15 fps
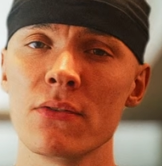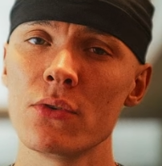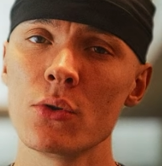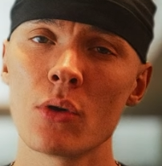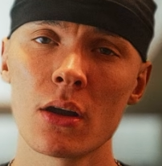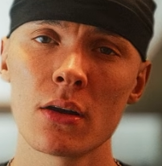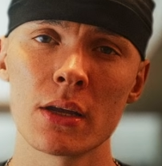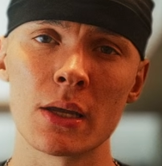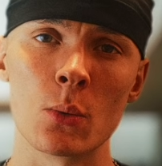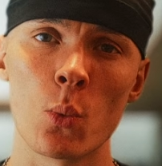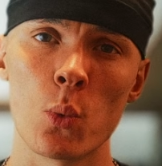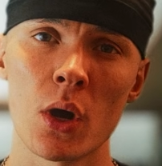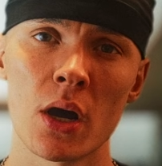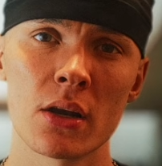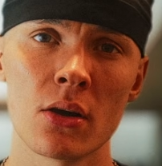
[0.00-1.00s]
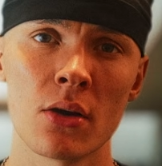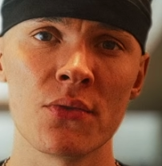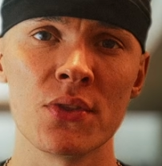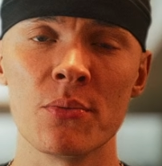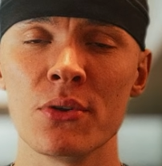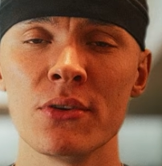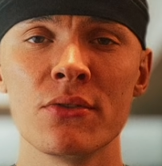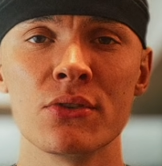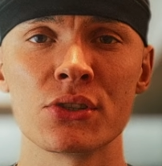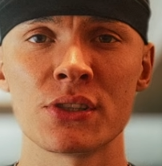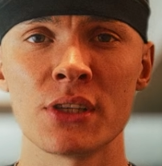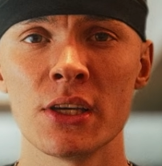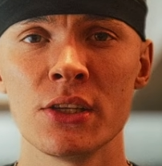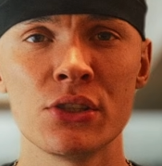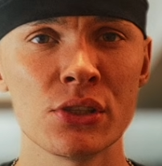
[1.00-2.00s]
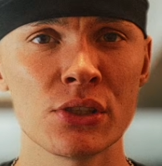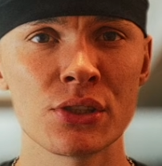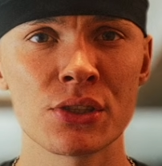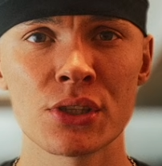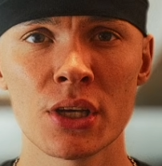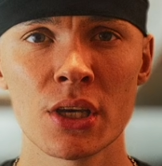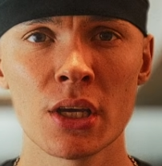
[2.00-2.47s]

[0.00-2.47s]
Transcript: if you are in one of the previous stages,